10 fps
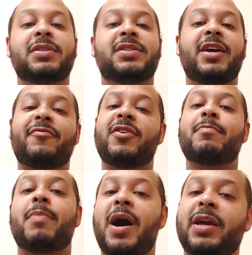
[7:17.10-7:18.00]

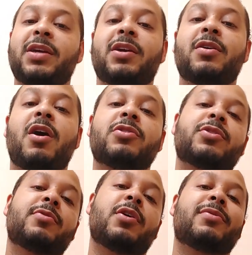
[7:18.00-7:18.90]
Dieffenbachia,
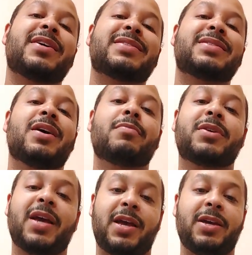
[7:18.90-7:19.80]
also known as dumb
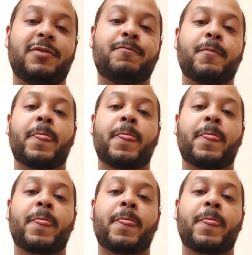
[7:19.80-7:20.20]
cane,